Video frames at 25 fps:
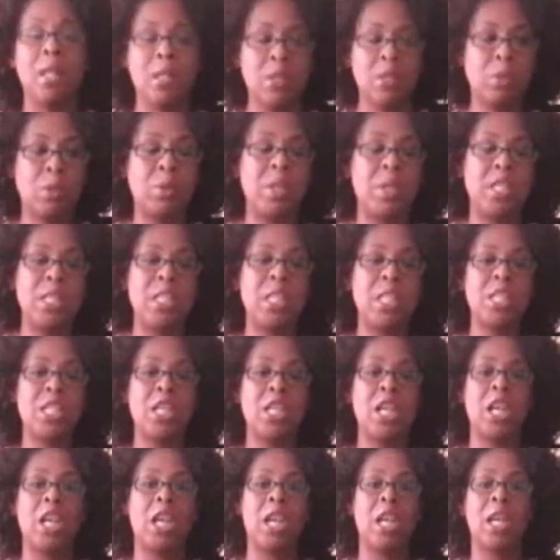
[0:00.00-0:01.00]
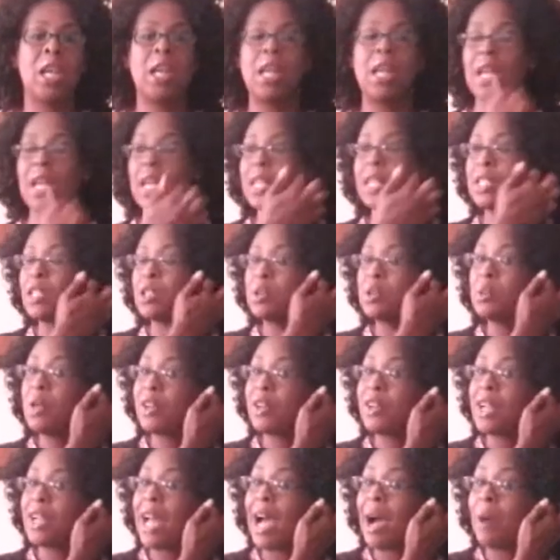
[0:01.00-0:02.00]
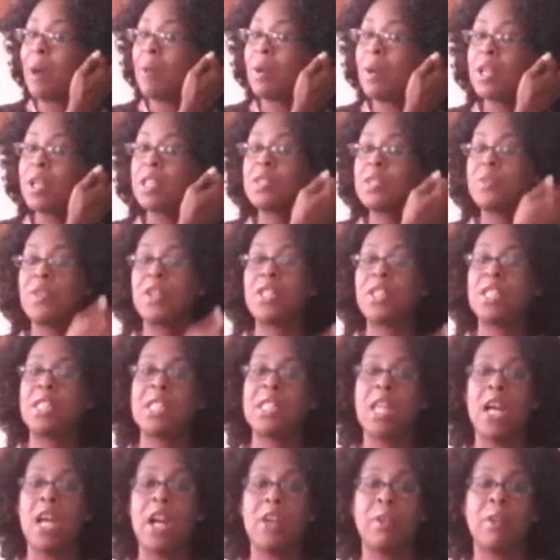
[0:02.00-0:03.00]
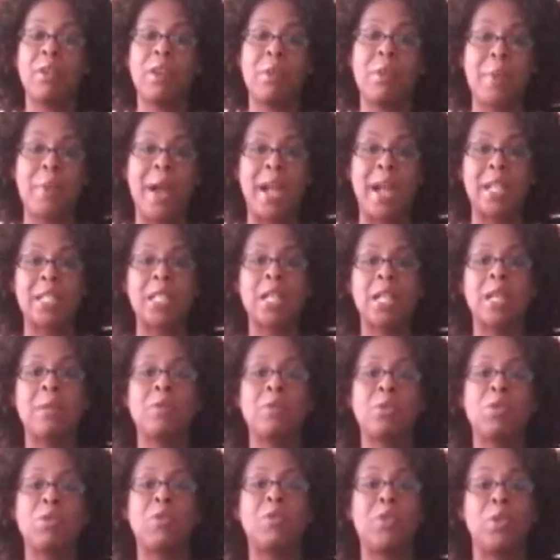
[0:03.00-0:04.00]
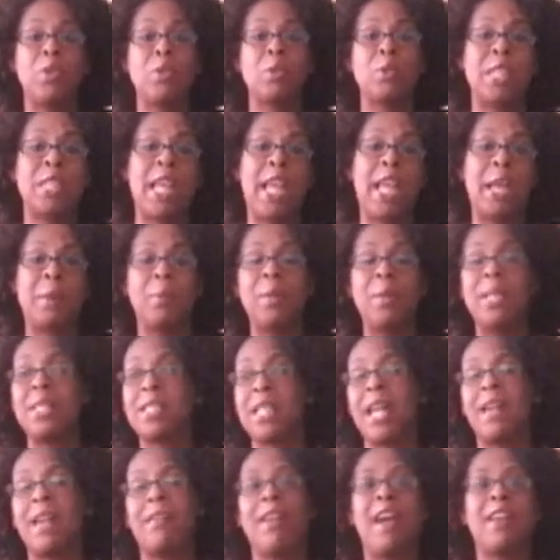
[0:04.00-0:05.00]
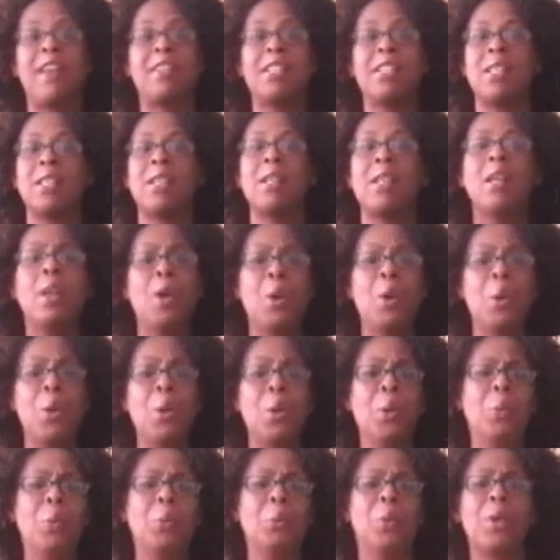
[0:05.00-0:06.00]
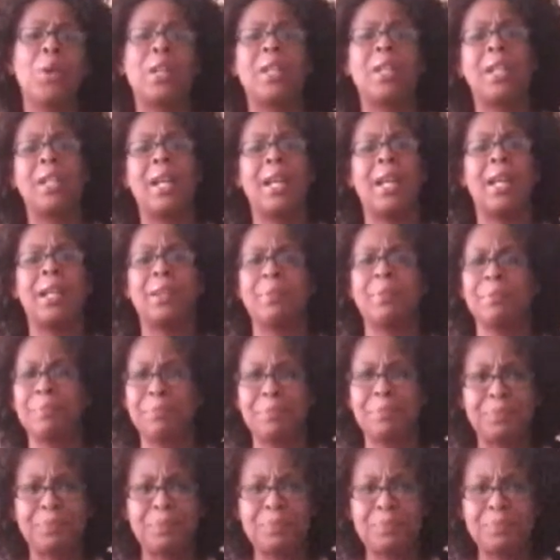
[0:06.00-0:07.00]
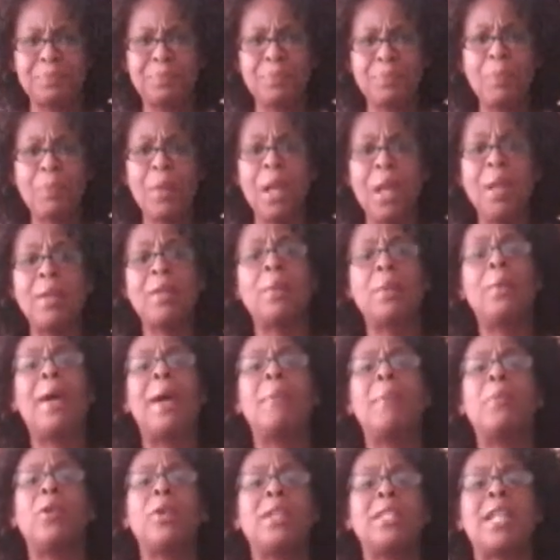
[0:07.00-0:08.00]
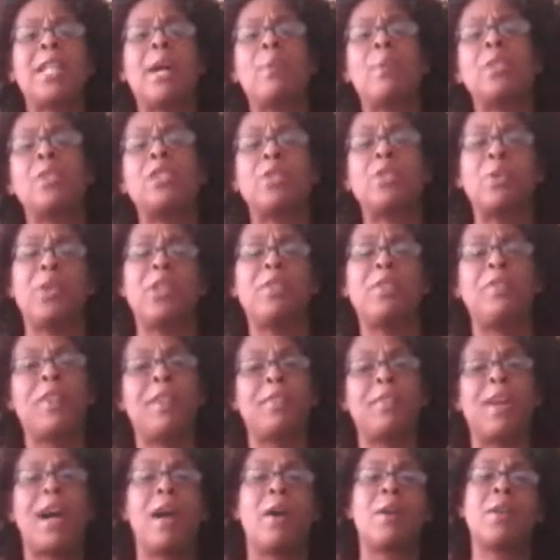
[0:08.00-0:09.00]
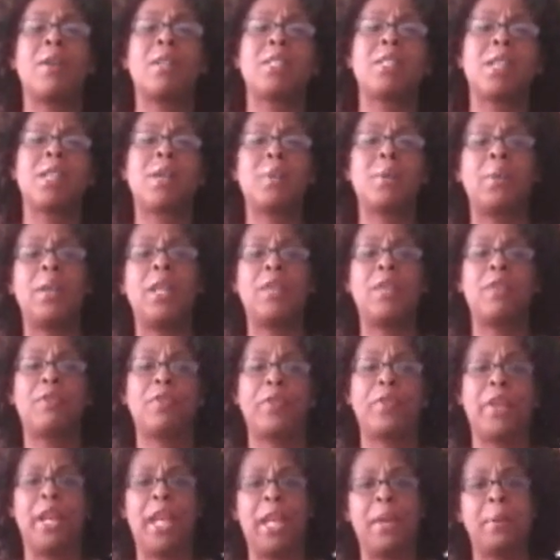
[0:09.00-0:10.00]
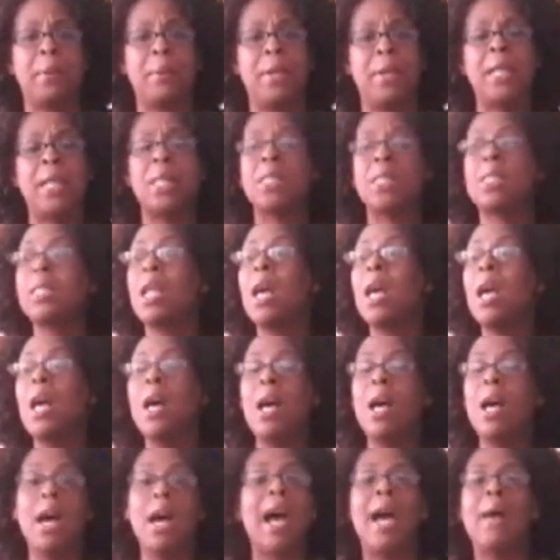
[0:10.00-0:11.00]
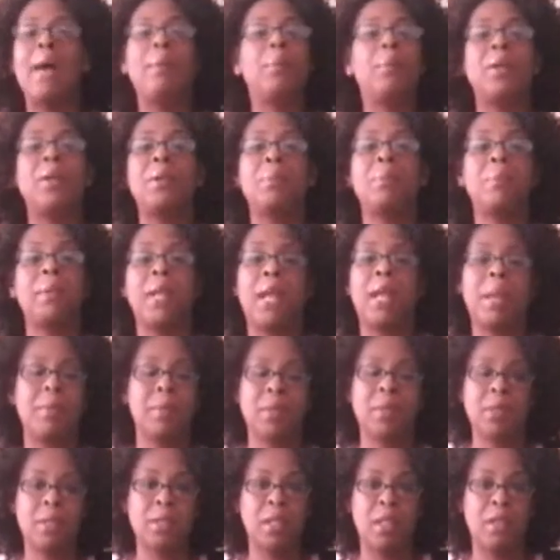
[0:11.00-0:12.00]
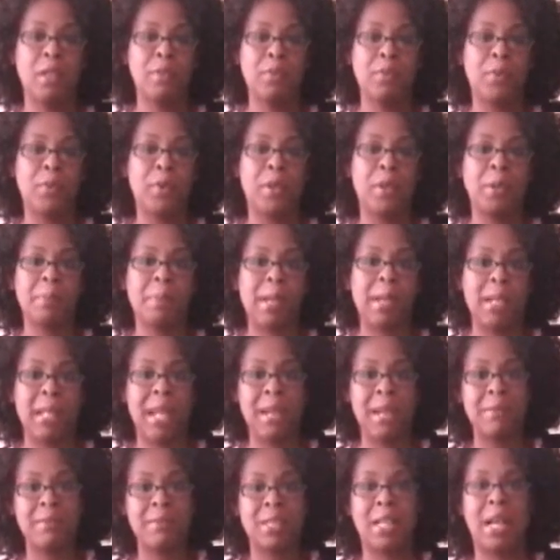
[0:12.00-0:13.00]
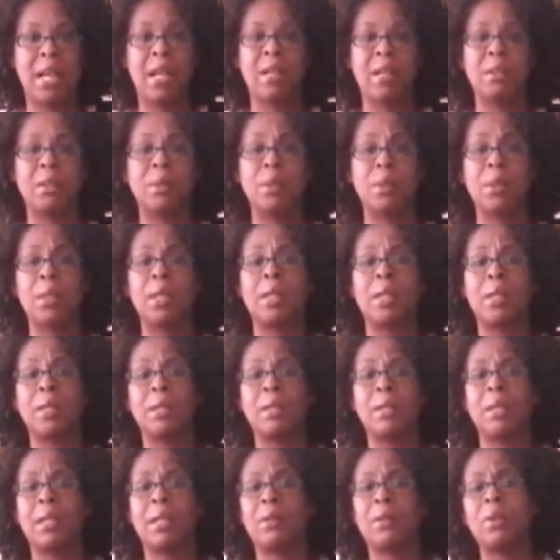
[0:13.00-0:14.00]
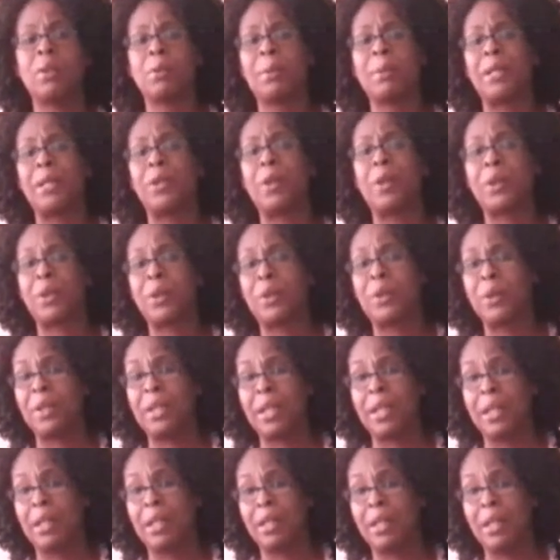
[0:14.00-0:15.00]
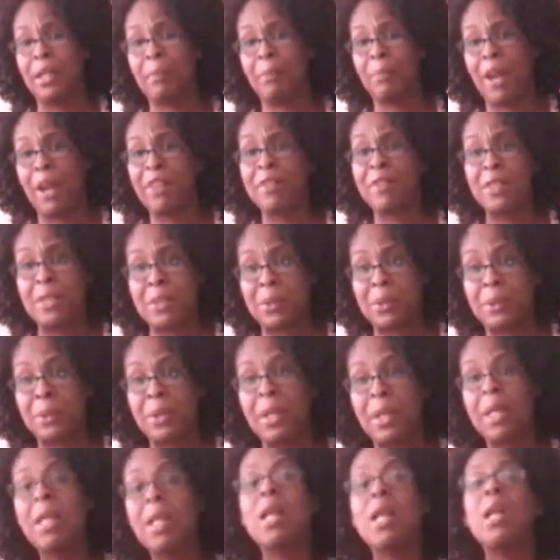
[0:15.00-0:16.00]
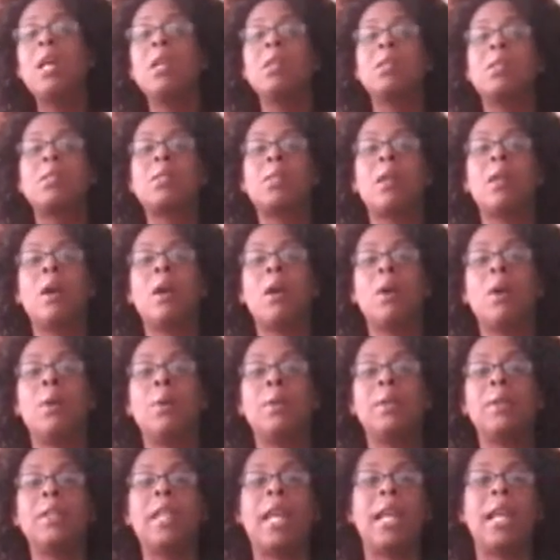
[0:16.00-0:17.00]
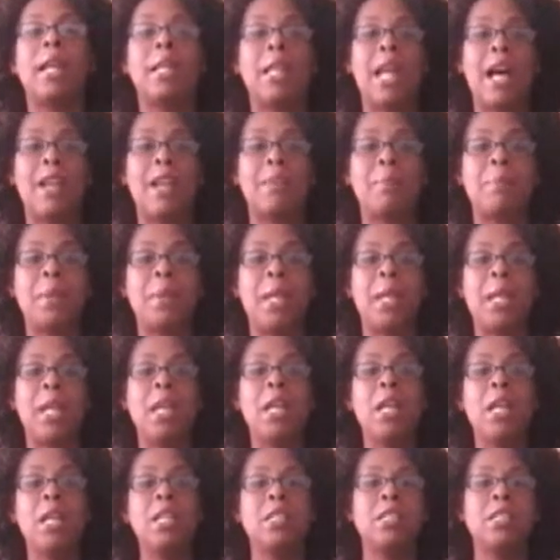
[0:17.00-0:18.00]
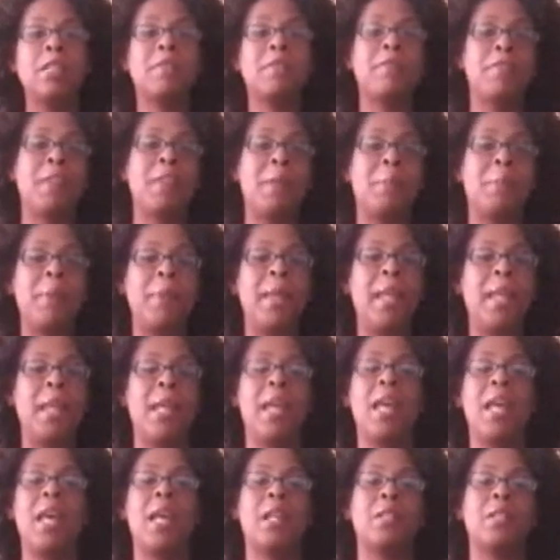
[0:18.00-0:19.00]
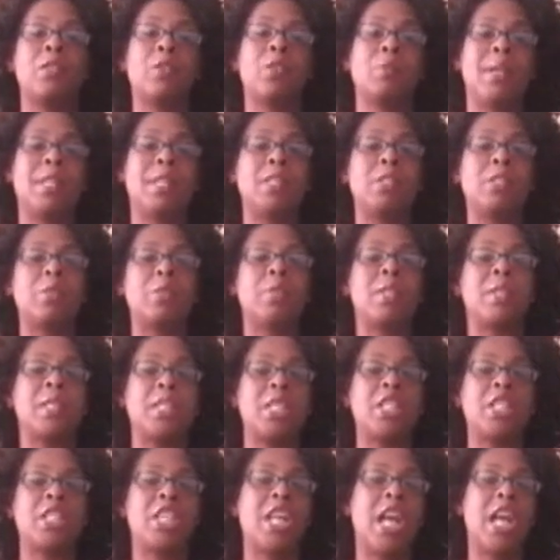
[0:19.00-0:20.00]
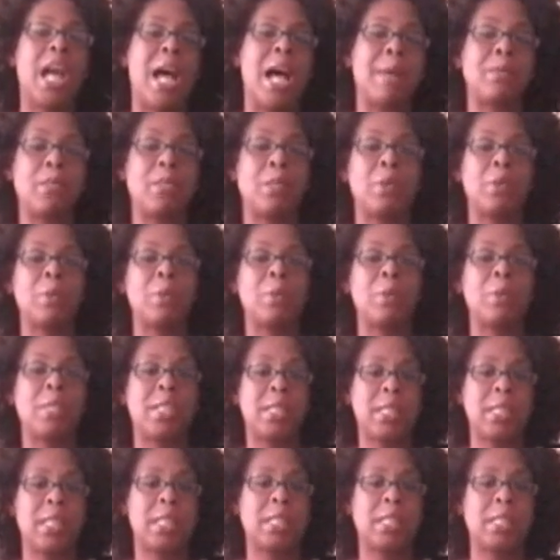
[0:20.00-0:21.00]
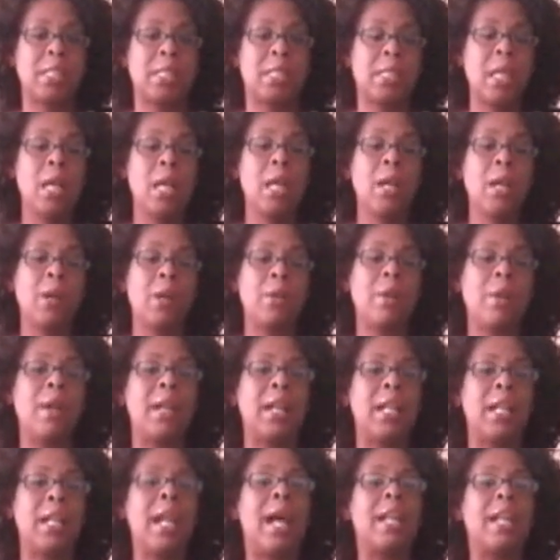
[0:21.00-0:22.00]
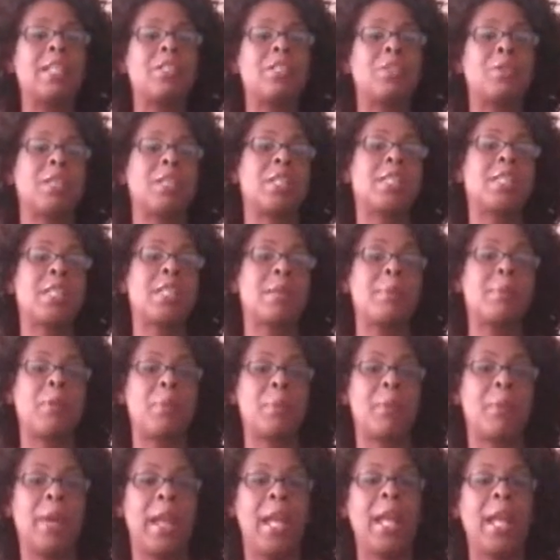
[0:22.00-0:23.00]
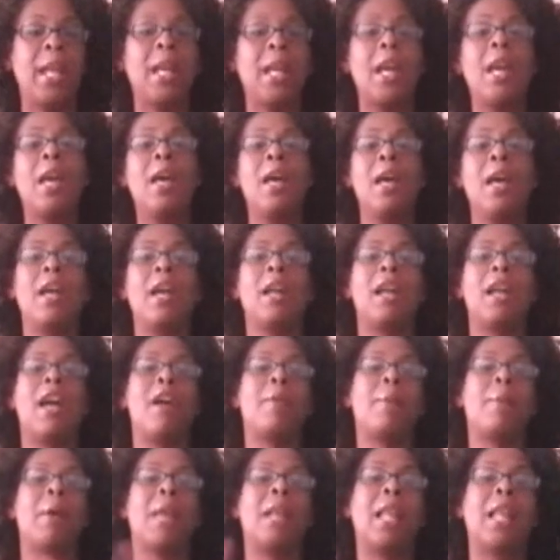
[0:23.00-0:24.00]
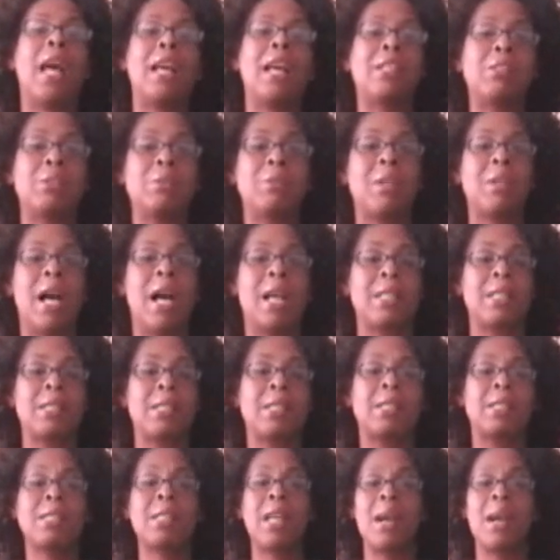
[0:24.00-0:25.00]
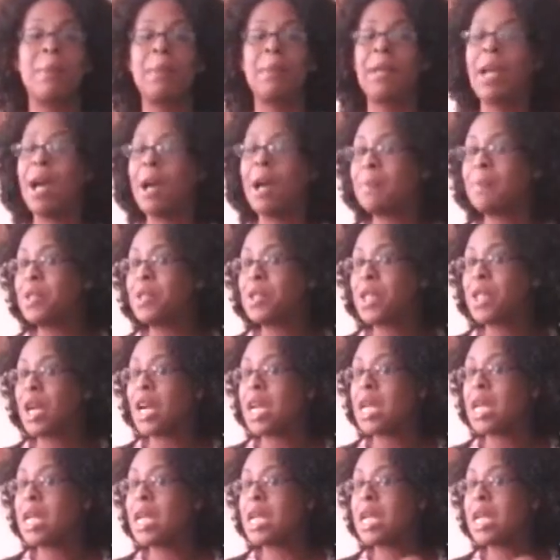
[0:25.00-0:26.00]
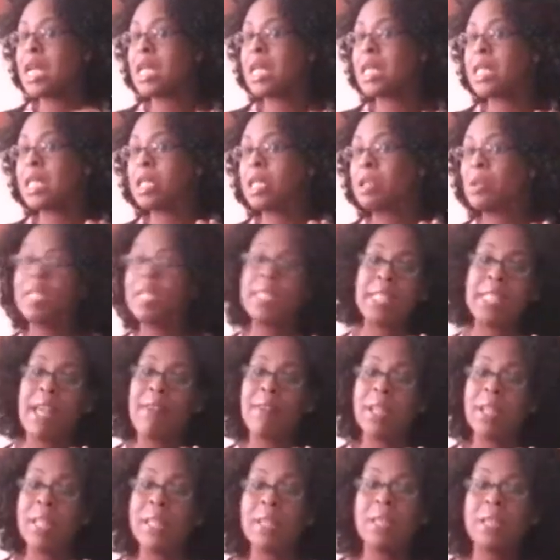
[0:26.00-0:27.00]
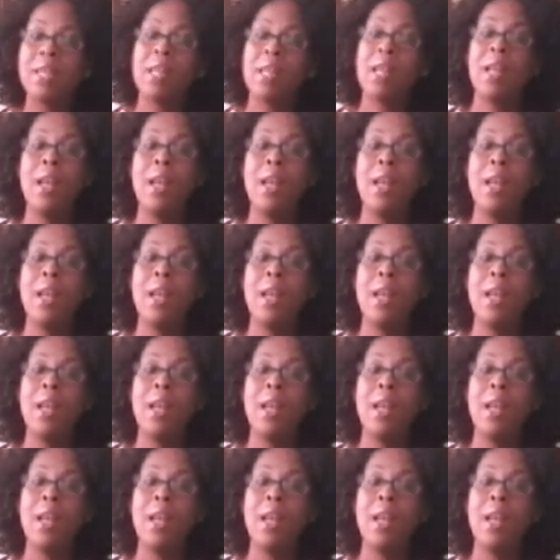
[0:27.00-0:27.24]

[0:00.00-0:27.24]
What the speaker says: student teaching is 200 hours versus the 100 of practicum. So for those 8 weeks, I'd had to work like, the way I broke it down was 25 hours a week for 8 weeks. I wouldn't be able to afford my lifestyle, or let alone my daughter going to private school. So they allowed me to flip it and do my student teaching capstone 6 credit class during the summer break. And I have my last 2 classes coming up starting the 27th.